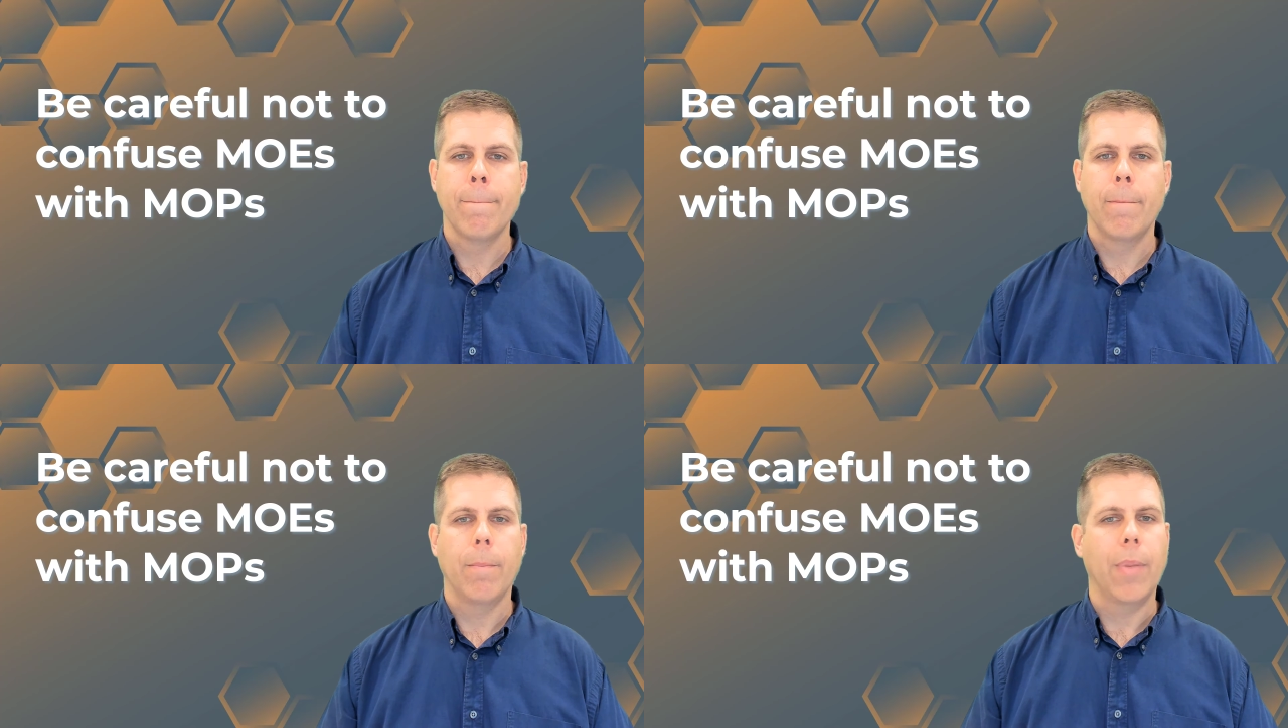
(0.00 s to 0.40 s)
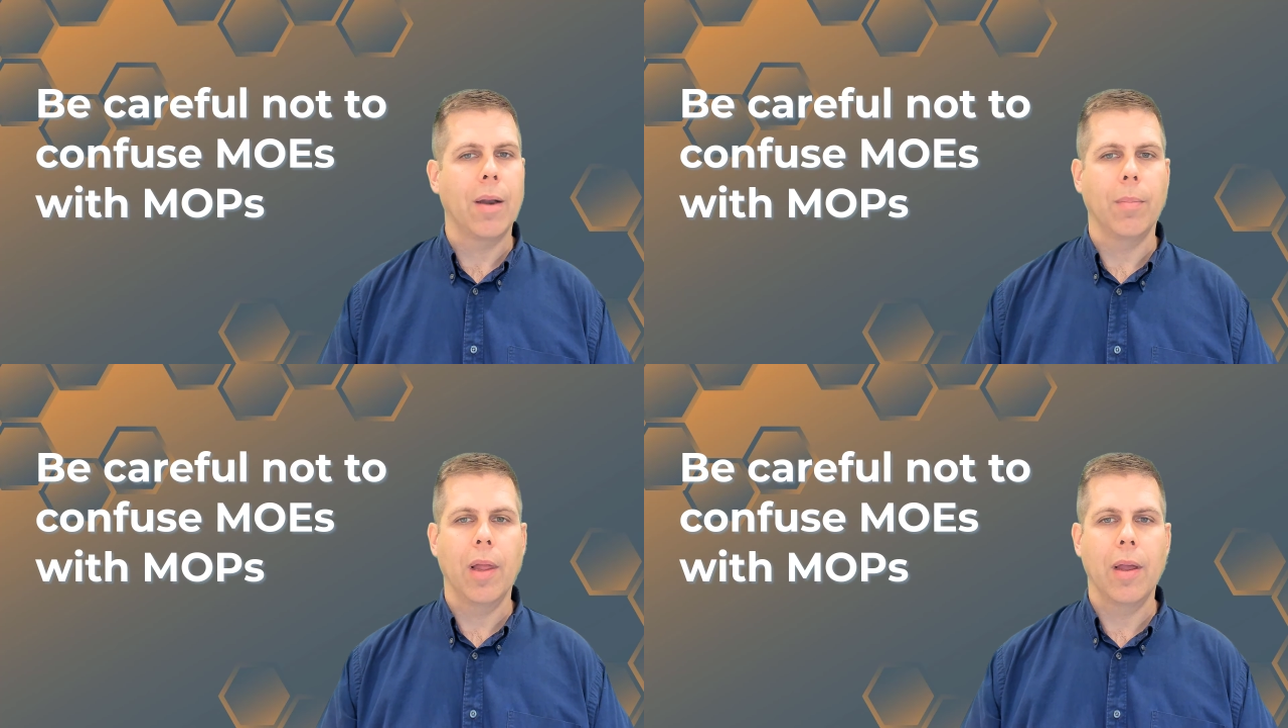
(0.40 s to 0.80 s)
Bottom
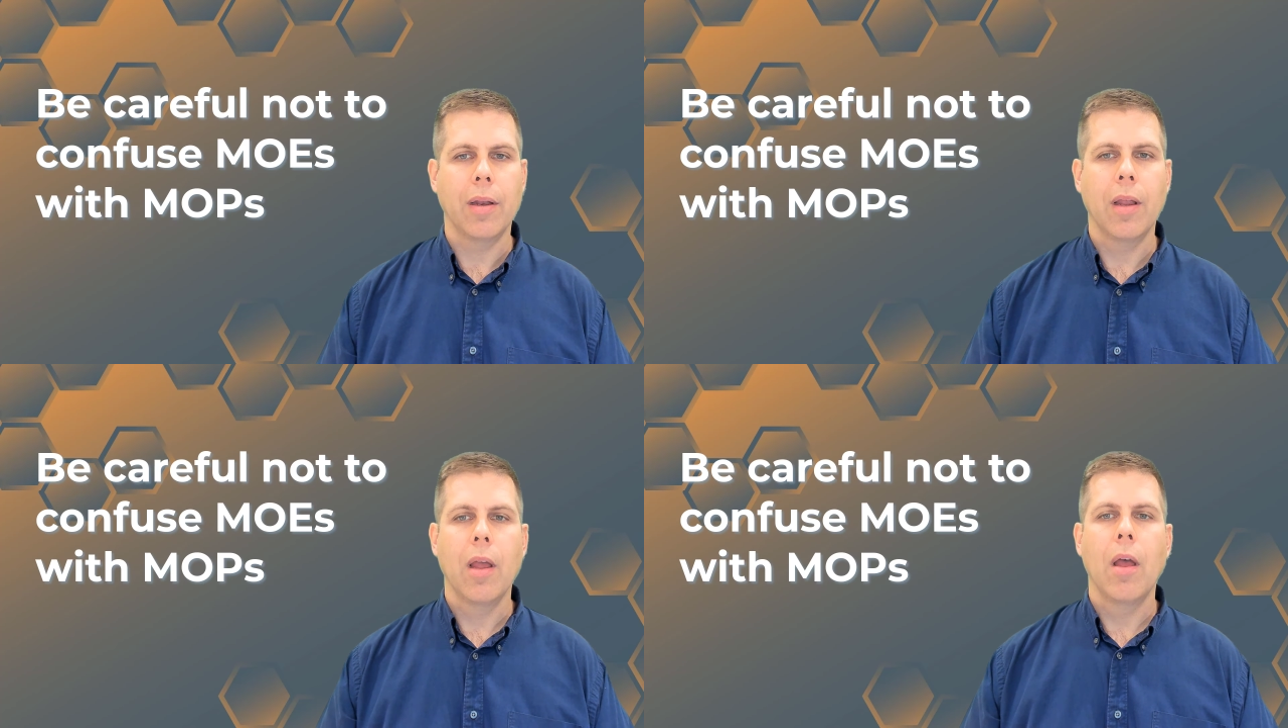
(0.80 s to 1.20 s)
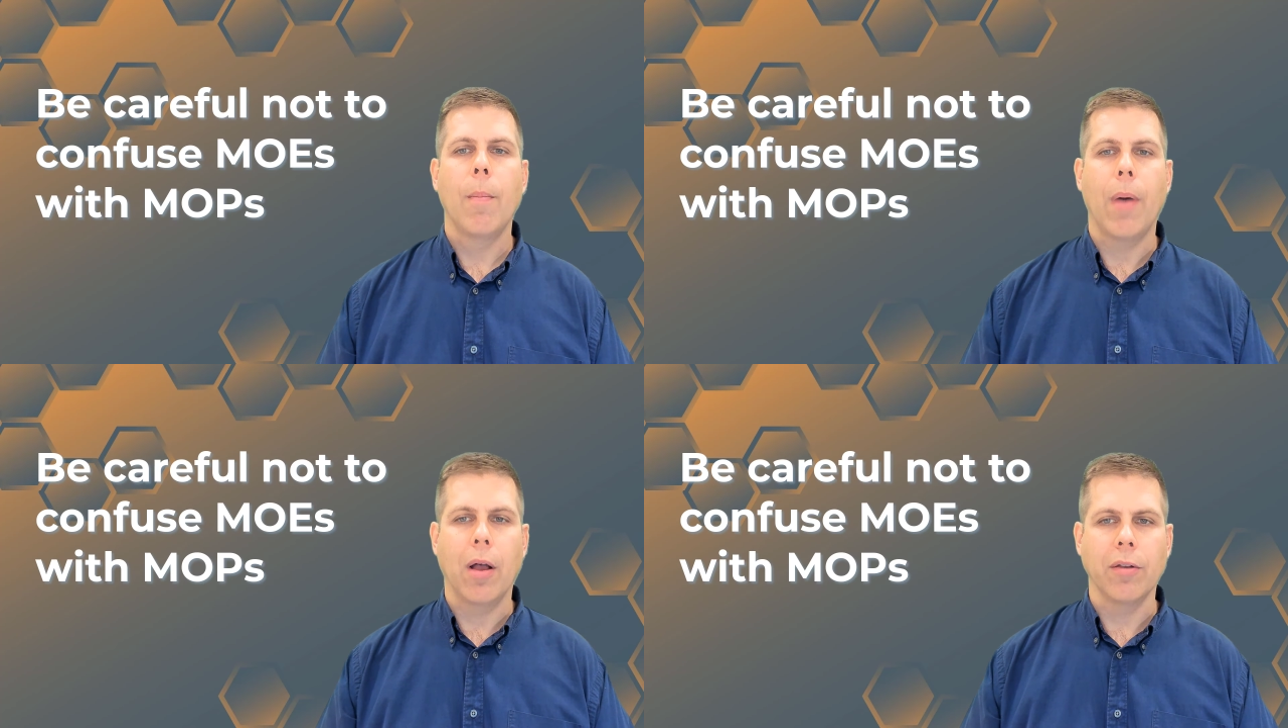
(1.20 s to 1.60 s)
line,
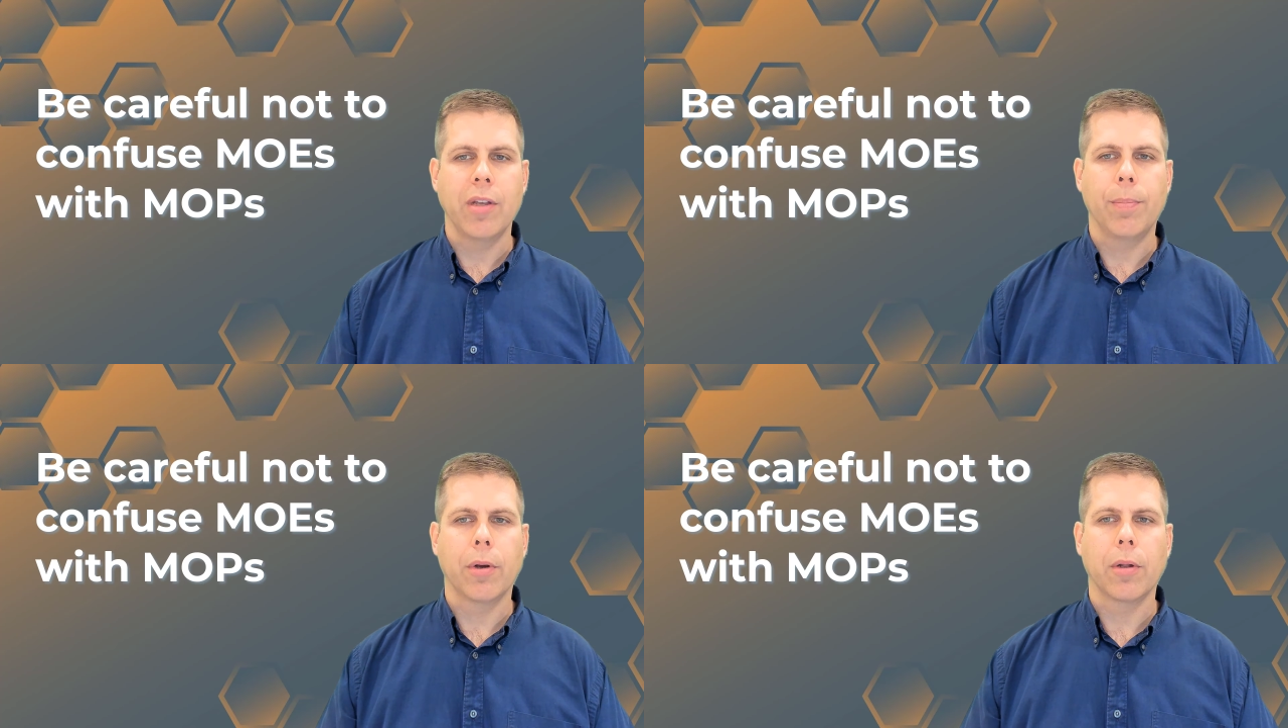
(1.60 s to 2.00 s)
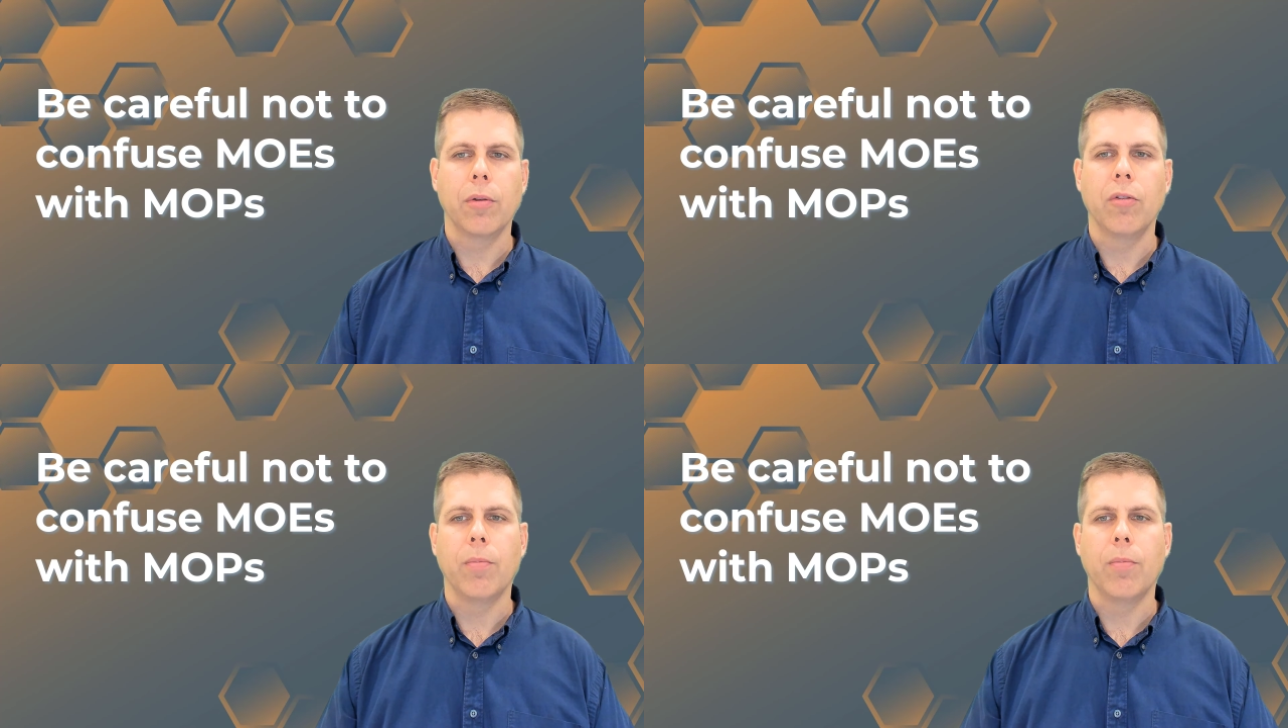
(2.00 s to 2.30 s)
policy precludes